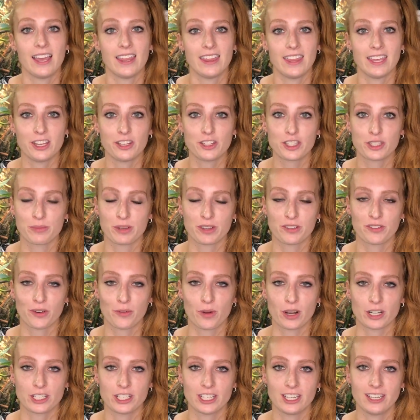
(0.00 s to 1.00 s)
Thank you so much for
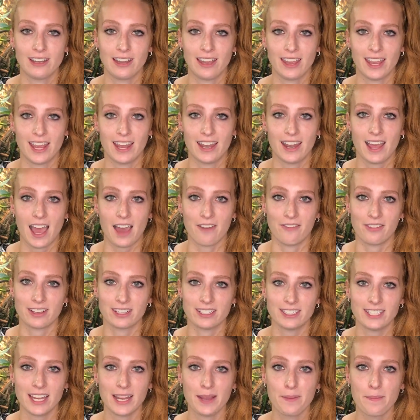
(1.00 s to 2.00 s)
watching and have a
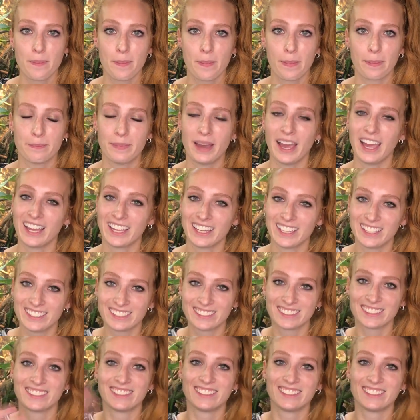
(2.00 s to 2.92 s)
good day. Bye!